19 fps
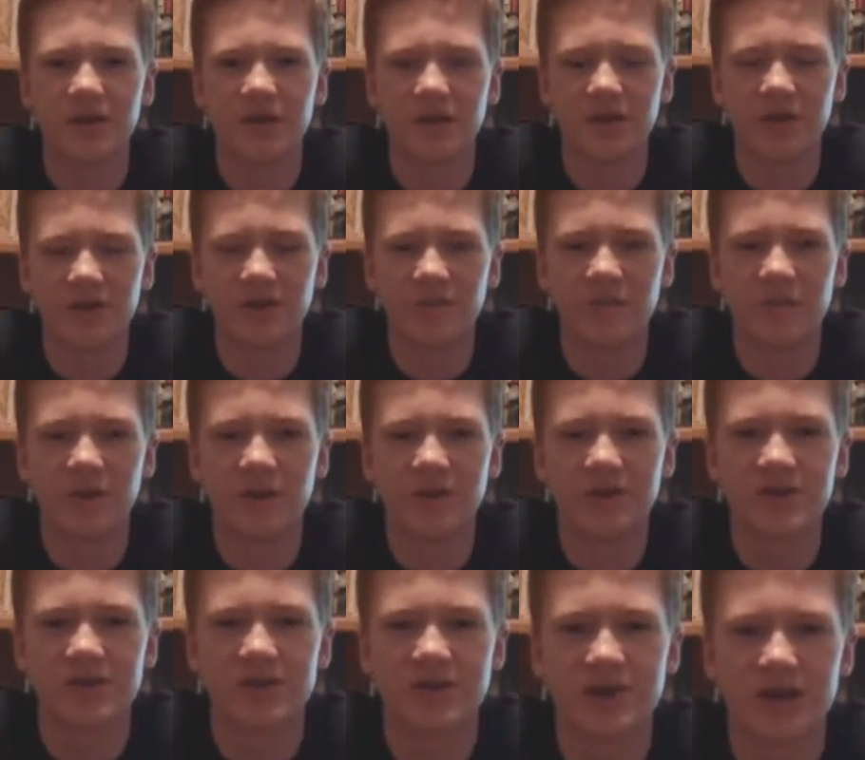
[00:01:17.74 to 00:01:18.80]
you
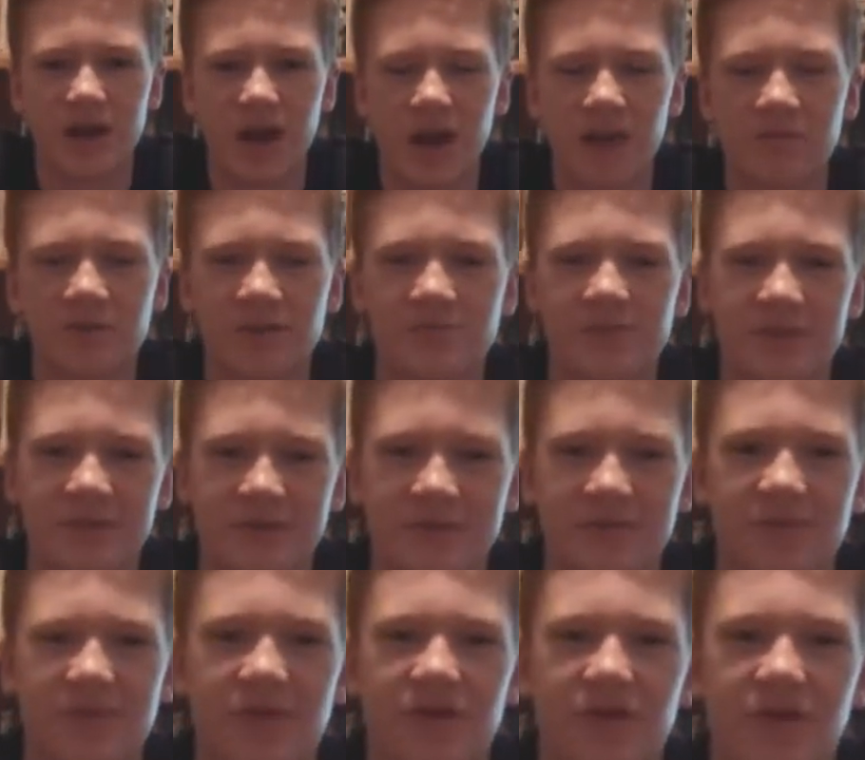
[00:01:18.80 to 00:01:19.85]
purchase an unresponsive
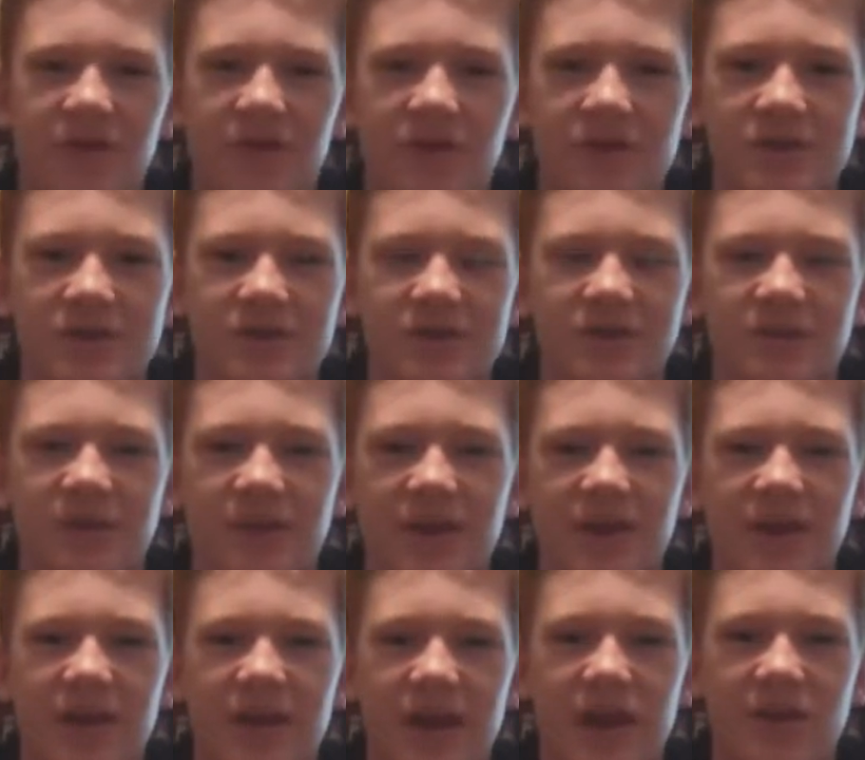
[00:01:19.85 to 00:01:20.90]
yo-yo, or else you're really
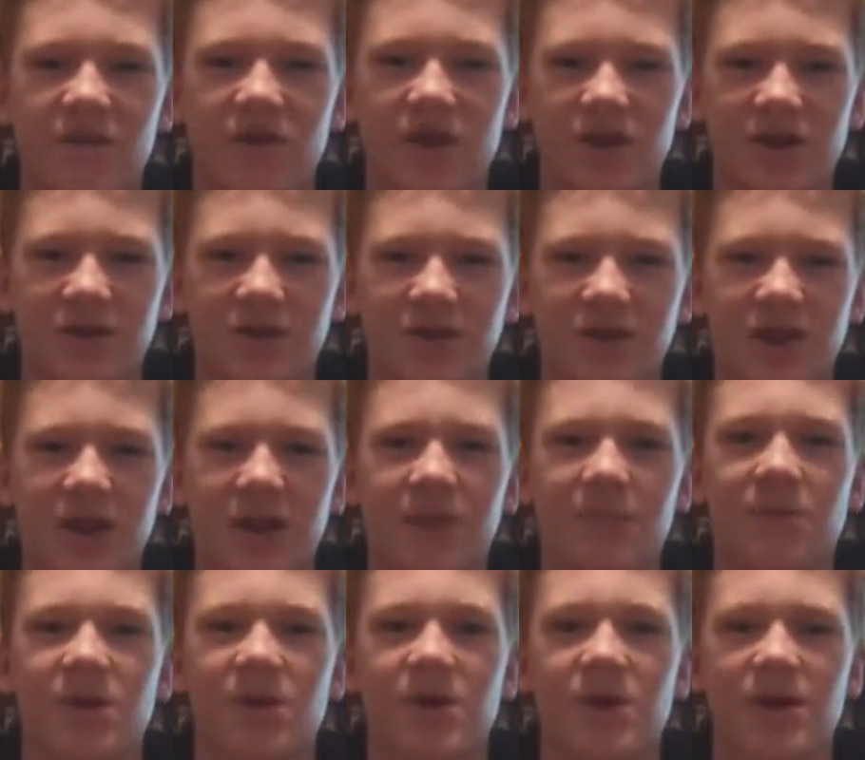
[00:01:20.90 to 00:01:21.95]
going to have a hard time
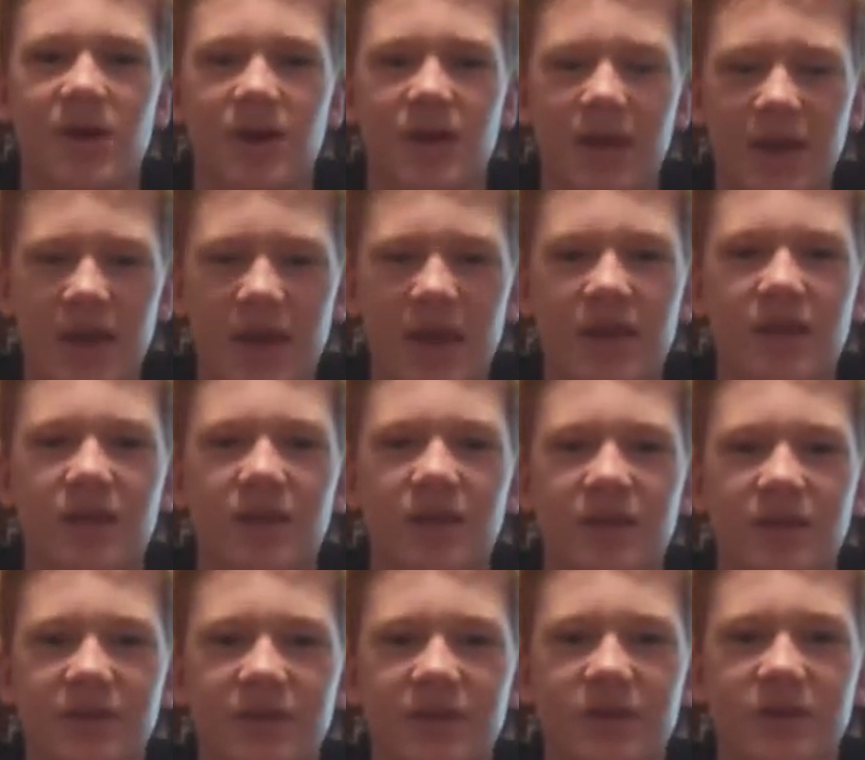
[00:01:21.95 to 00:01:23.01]
getting
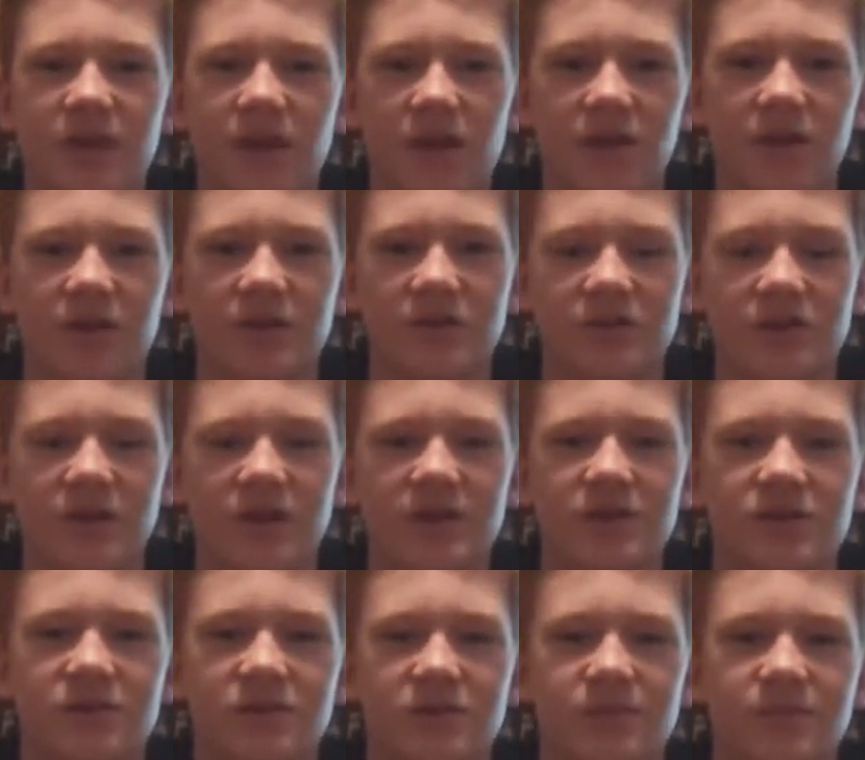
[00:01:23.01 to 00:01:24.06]
these longer tricks.